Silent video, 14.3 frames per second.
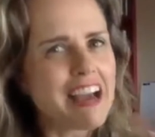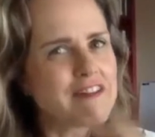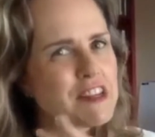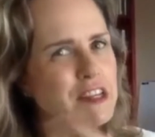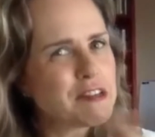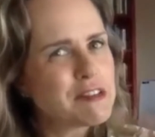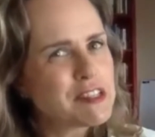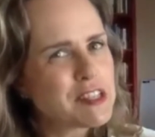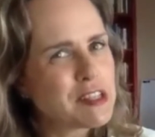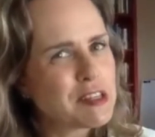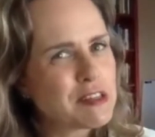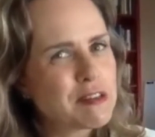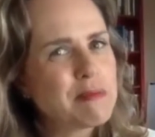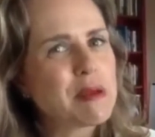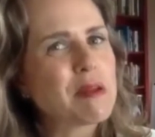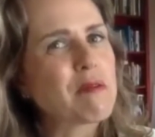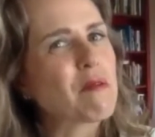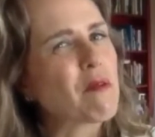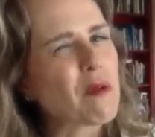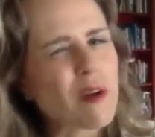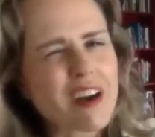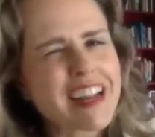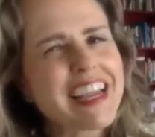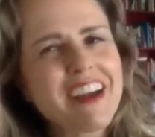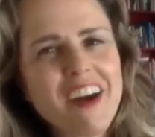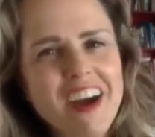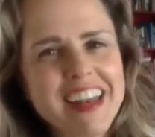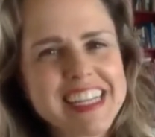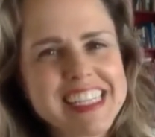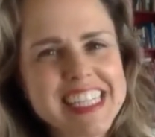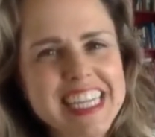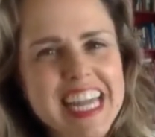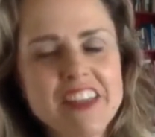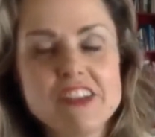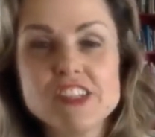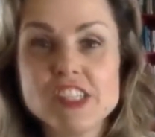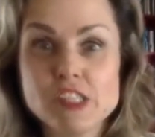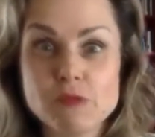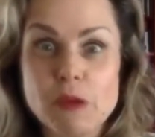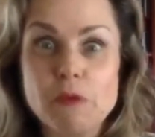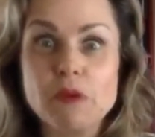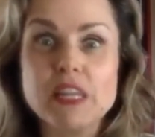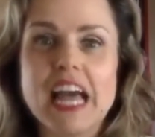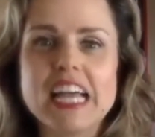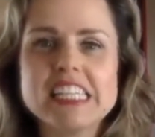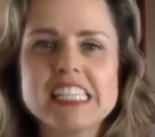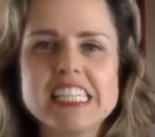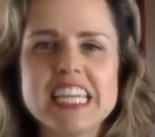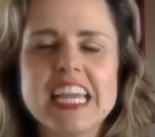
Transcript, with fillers: Have you two been working on it together since we were last